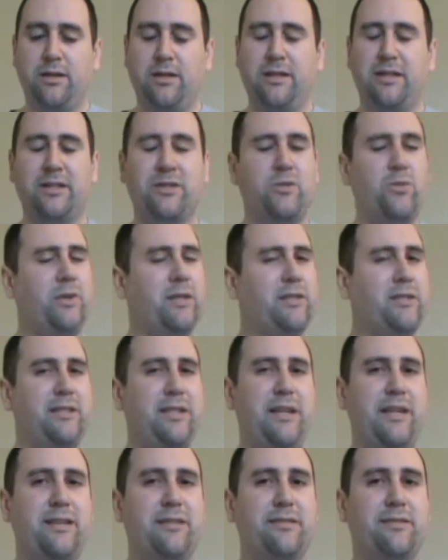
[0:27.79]
The twist
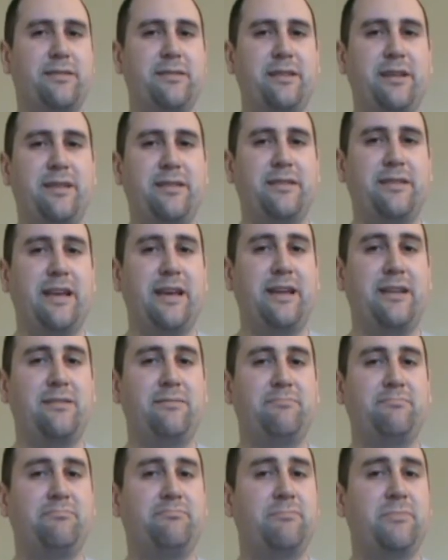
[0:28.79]
is that
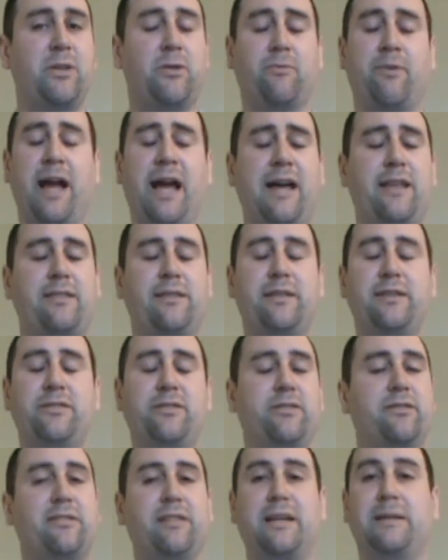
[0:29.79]
the Wrath is
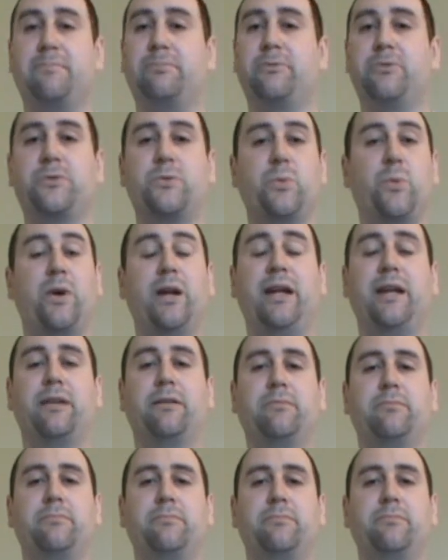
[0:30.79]
just like Bruce Wayne.
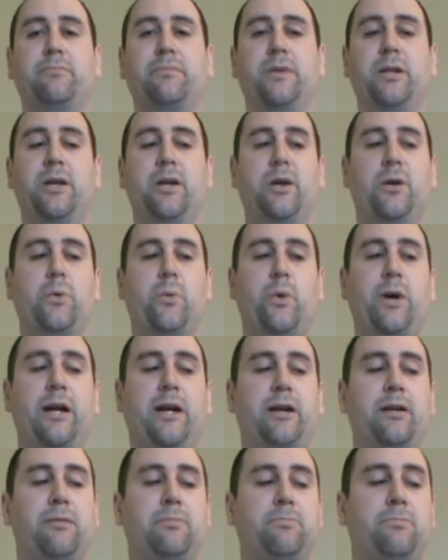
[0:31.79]

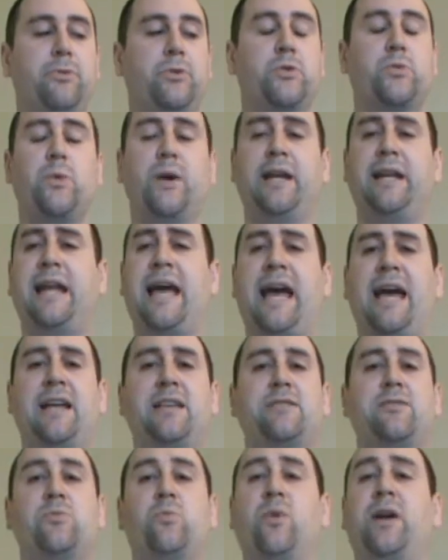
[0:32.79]
Where Bruce Wayne
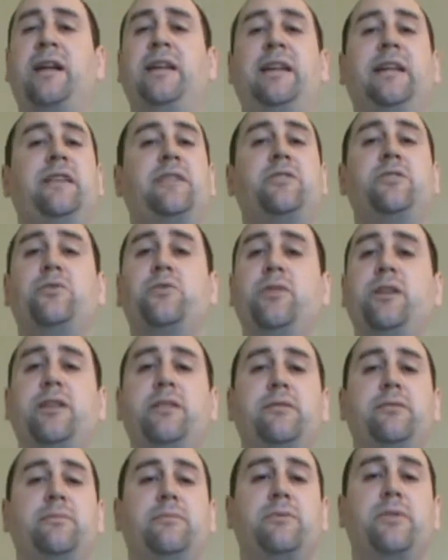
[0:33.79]
has Wayne
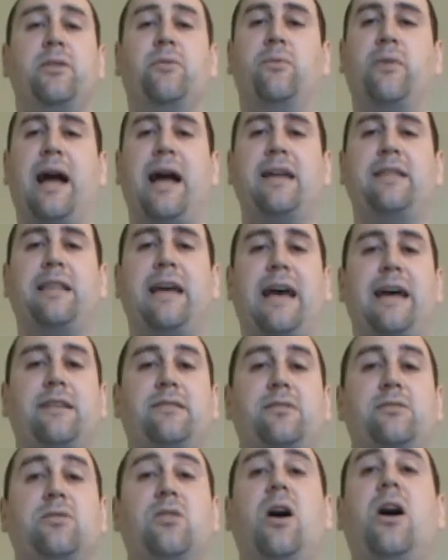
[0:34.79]
Industries, the Wrath
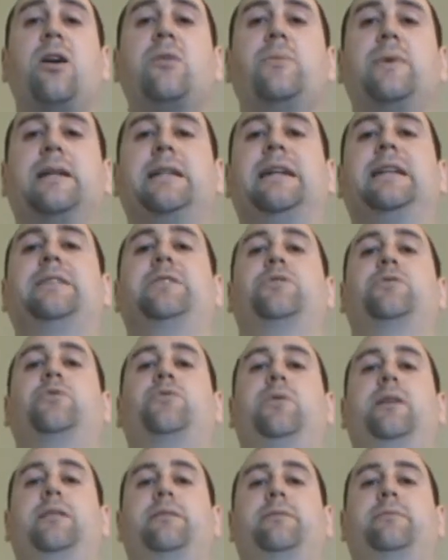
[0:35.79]
has Caldwell
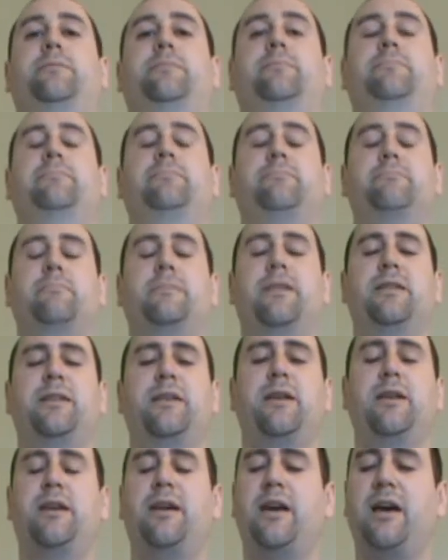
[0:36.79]
Industries.
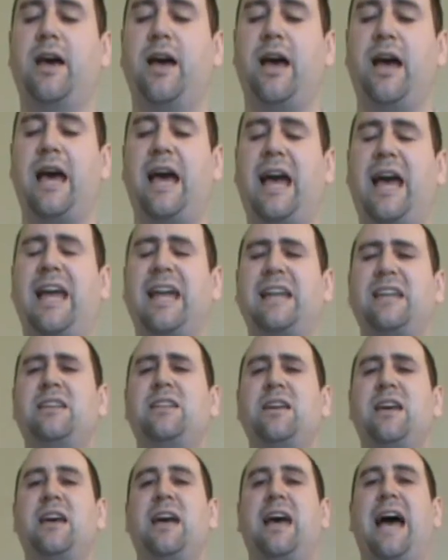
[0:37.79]
And
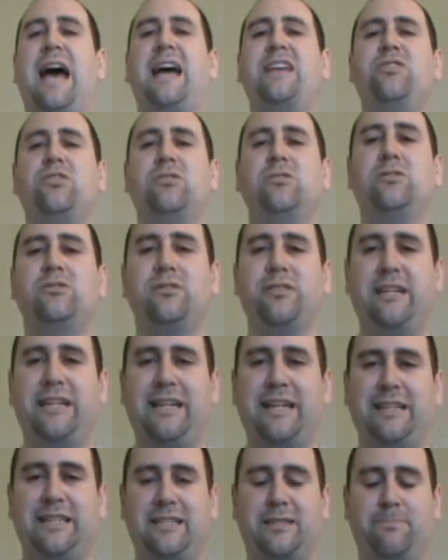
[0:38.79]
as you're looking
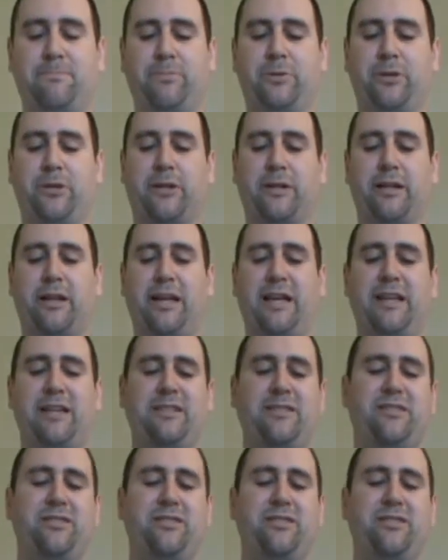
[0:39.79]
at this book, it's